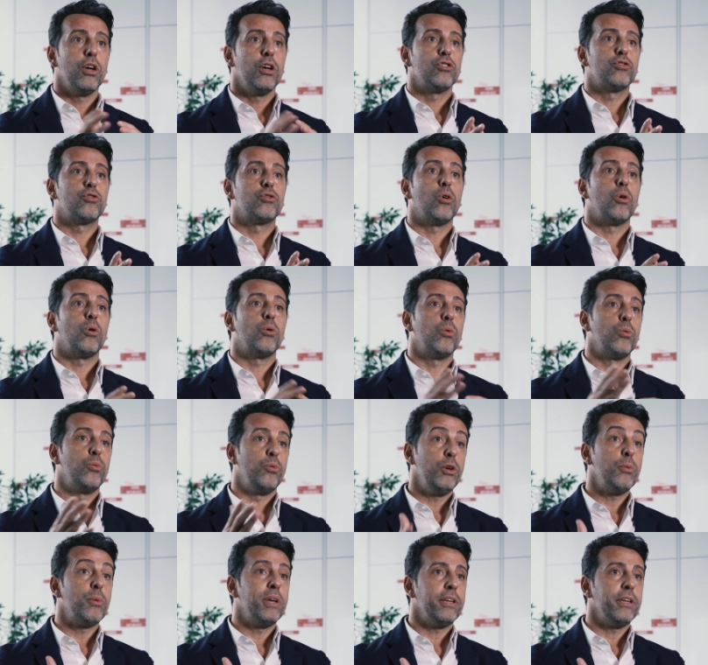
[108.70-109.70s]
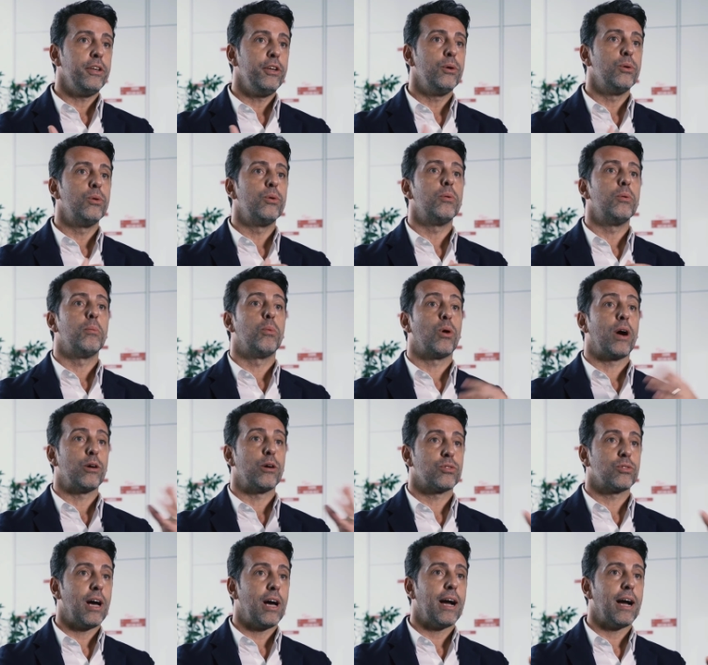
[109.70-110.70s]
So we renew
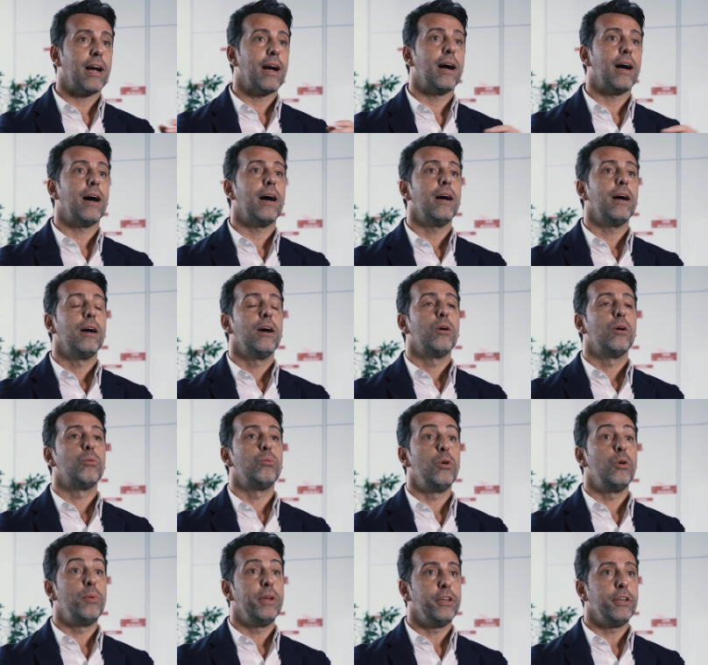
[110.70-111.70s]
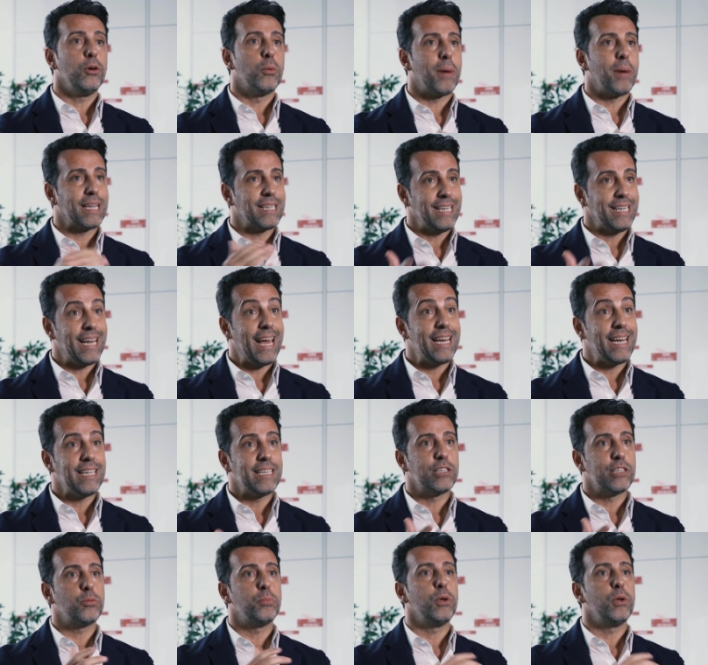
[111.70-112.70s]
Bukayo Saka, we renew Martinelli in
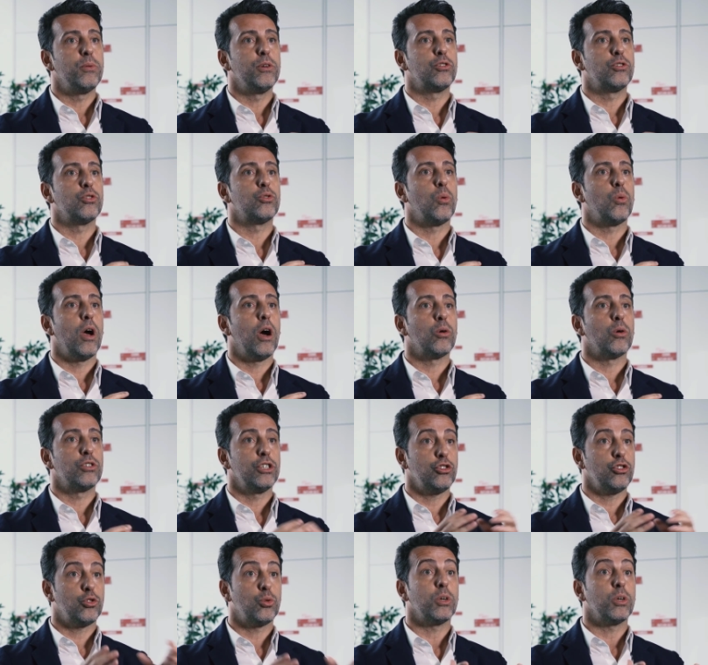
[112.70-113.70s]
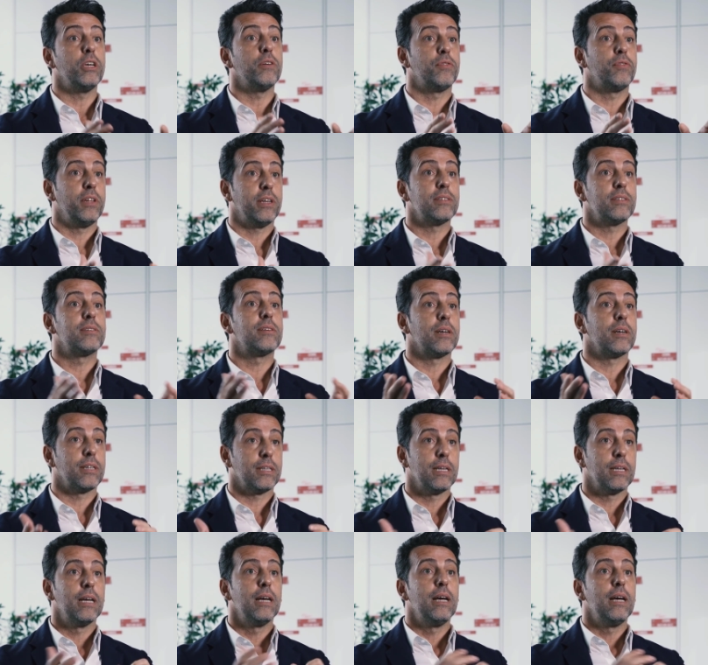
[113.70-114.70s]
this period as well, just to give them
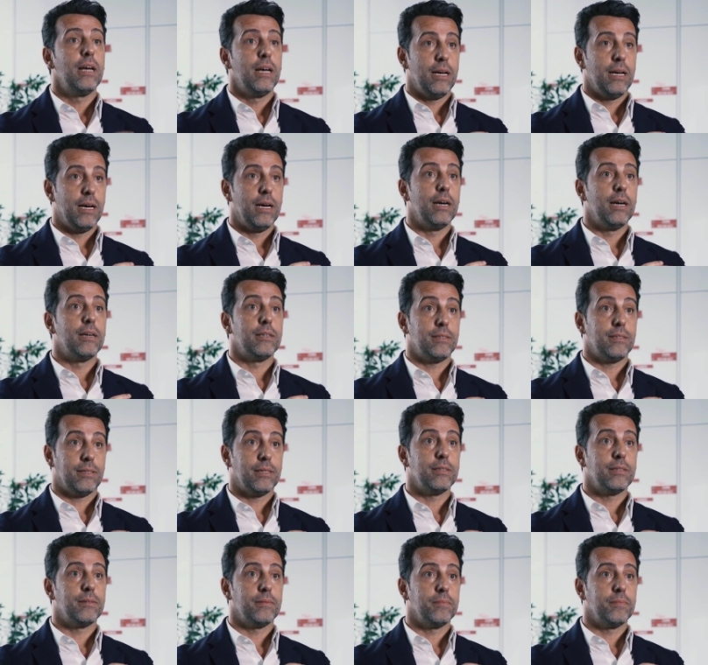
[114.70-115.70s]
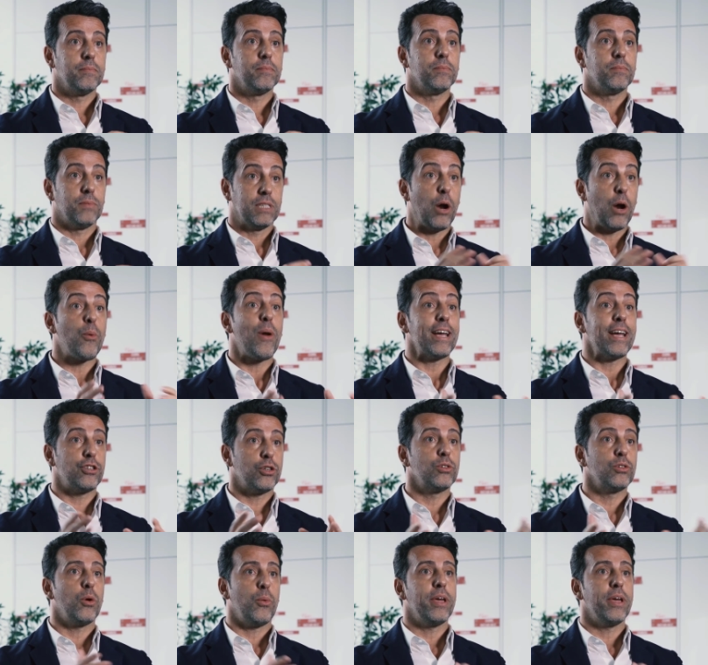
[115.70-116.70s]
some, uh, some
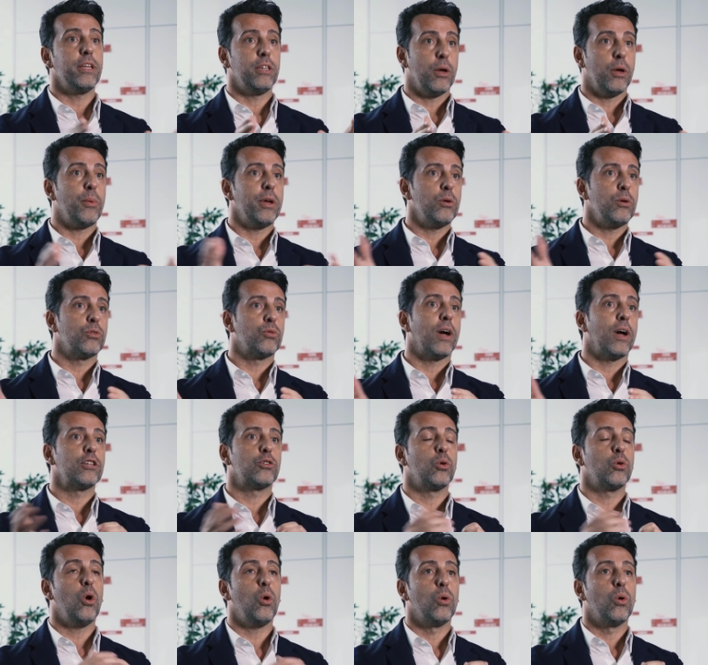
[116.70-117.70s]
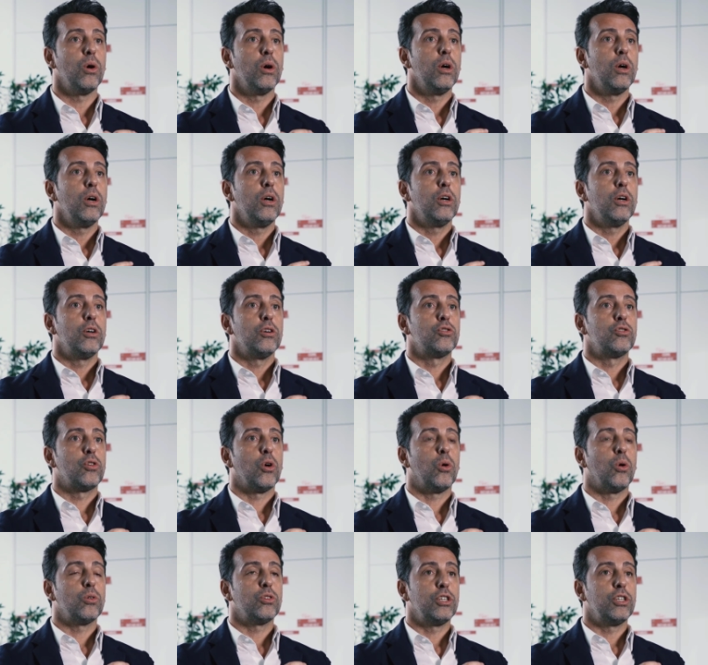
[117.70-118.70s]
direction the way, the way we try to go.
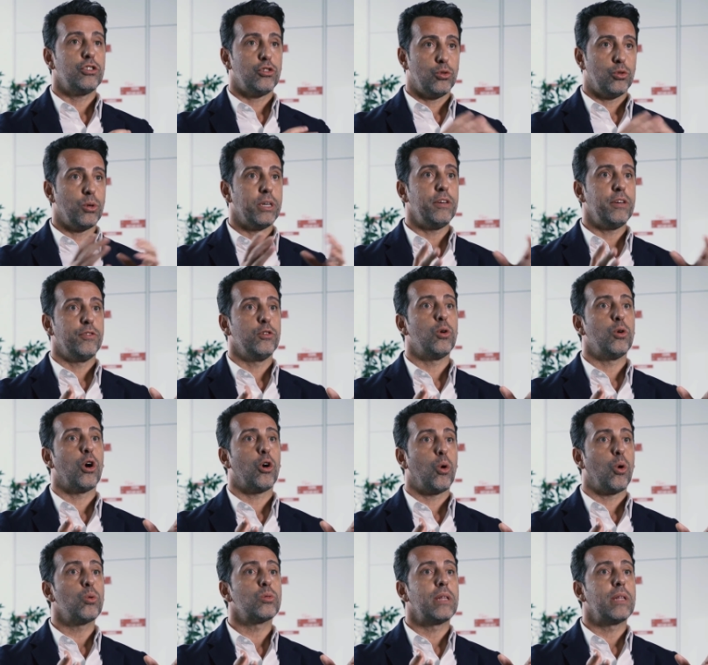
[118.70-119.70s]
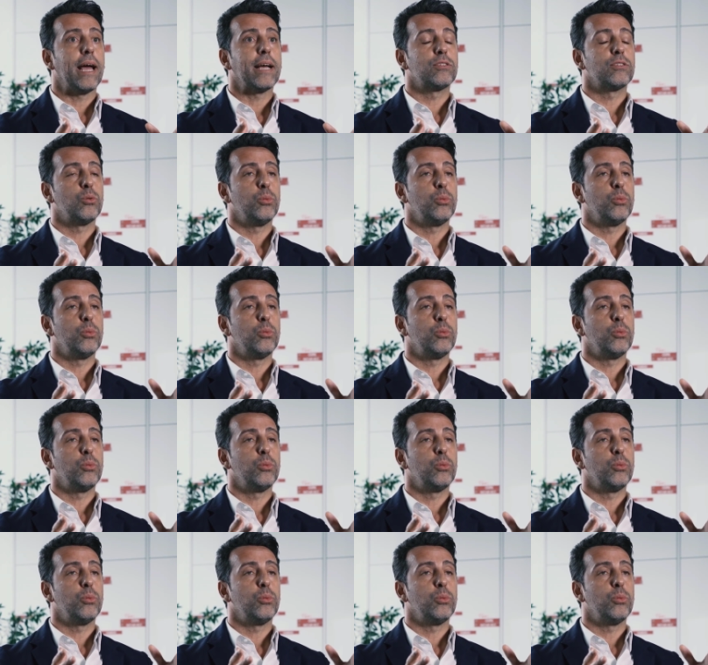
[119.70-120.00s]
So just to give you a context,